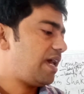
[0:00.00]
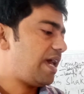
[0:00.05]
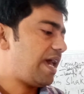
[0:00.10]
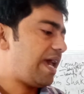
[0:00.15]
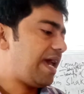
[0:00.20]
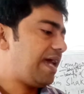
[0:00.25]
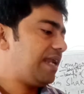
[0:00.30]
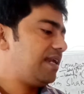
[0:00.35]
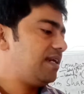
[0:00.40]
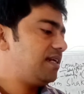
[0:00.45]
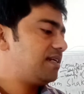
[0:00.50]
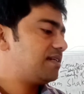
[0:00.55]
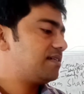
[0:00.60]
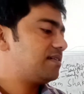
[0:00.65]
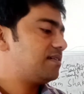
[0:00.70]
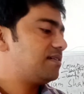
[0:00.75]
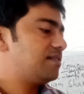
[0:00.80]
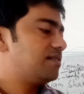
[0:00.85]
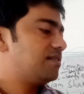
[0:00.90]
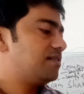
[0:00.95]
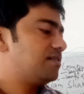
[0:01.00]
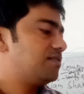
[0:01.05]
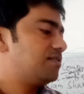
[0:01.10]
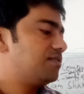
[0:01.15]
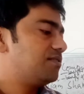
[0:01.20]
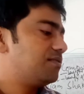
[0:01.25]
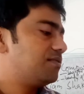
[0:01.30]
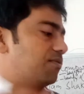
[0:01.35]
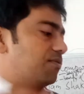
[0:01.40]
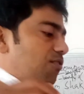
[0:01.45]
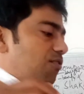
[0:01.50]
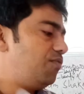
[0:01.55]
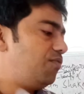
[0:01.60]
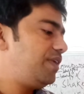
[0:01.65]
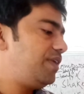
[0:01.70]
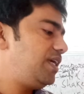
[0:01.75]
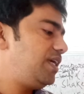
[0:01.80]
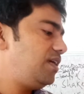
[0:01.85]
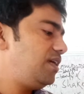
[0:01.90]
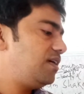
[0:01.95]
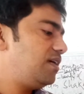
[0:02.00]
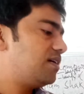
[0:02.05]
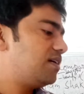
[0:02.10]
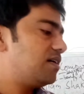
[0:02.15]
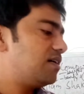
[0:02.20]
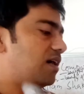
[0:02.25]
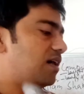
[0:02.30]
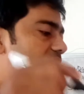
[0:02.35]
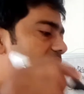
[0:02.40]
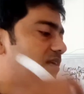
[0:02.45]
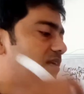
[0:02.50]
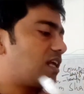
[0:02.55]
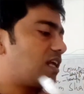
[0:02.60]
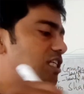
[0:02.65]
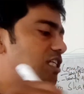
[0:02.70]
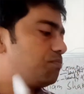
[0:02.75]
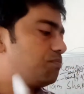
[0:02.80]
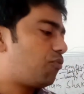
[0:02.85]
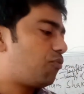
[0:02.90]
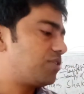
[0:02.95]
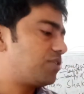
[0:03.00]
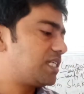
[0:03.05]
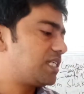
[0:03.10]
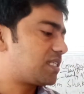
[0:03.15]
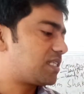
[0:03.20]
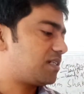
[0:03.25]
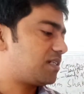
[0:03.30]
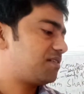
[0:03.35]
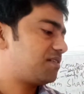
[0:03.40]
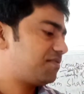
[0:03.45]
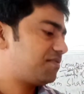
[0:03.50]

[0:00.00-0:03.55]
and will be under his possession.